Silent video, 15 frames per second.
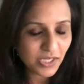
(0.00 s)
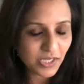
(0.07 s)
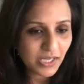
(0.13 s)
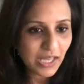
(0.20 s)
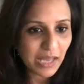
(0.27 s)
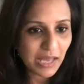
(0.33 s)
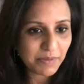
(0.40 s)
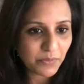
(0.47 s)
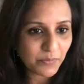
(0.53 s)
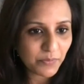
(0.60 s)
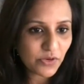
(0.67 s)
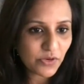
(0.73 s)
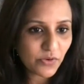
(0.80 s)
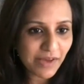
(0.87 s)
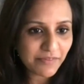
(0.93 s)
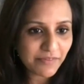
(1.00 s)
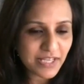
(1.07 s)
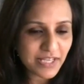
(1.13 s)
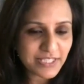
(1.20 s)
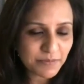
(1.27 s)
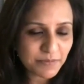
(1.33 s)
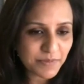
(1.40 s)
I mean, when you have an
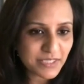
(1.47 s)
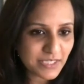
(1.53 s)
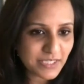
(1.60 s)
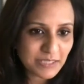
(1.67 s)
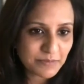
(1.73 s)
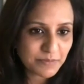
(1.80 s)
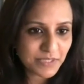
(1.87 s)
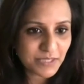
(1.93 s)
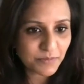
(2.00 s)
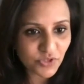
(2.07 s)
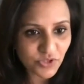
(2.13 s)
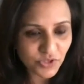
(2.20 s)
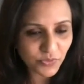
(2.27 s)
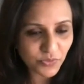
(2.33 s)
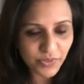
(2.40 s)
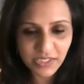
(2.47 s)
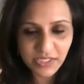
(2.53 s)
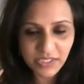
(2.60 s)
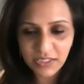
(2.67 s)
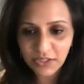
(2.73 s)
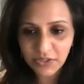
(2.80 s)
SAP system, it's mission critical.